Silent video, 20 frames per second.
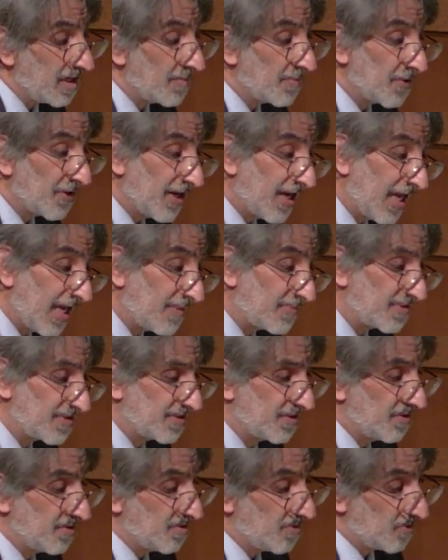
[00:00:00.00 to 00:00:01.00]
perhaps,
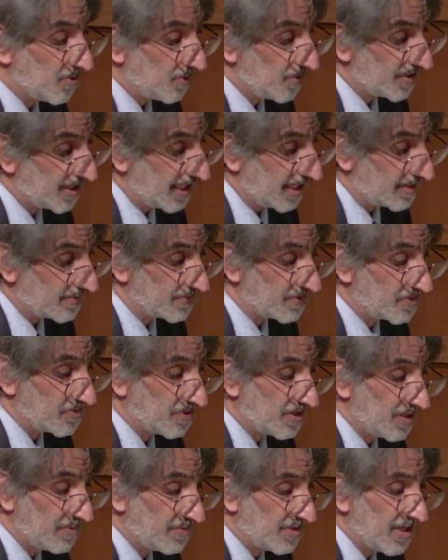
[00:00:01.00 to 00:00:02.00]
old Adams
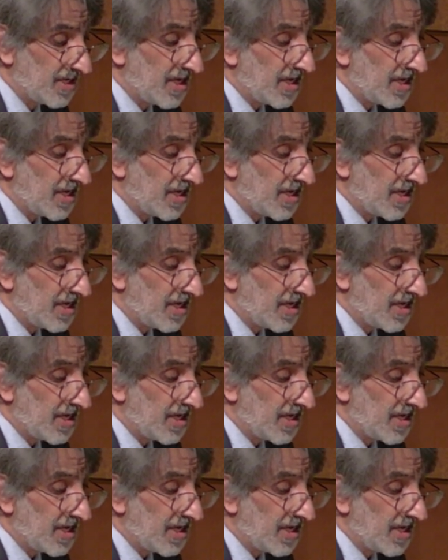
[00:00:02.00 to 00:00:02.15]
dreamed,